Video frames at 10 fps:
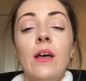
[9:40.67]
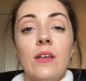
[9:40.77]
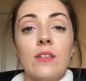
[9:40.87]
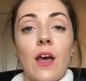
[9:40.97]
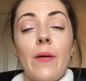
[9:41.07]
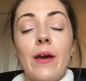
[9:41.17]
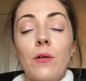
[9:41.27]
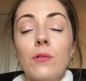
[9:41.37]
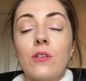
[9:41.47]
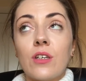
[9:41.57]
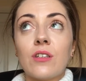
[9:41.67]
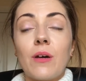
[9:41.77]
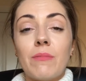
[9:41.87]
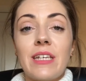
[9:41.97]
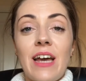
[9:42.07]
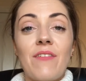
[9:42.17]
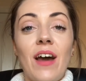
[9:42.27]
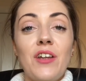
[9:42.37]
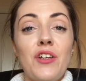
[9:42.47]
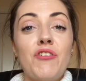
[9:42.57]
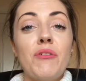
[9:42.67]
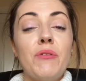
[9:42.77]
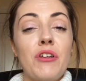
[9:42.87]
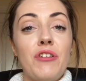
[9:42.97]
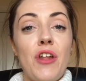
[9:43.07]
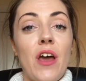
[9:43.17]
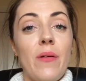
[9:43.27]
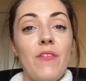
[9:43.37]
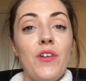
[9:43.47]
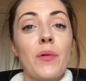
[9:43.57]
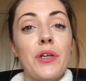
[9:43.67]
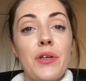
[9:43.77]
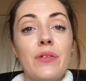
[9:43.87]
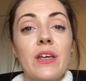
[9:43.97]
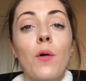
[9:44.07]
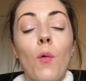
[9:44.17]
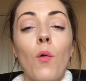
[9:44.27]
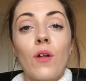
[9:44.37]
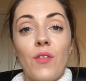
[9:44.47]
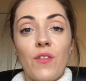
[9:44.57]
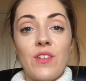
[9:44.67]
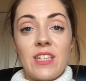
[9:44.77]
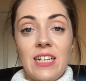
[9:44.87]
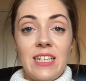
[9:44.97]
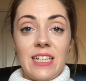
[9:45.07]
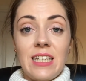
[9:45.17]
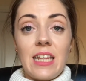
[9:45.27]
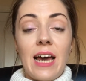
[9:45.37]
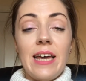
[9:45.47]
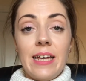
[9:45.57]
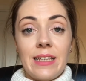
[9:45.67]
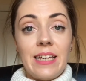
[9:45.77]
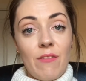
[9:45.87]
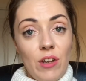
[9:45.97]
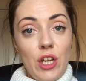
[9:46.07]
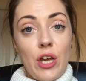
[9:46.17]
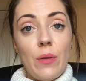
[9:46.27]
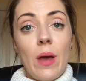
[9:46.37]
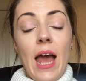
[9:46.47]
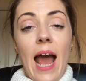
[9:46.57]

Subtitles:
So it all does come together, and YouTube does know if you are using all of the facilities that it is giving you,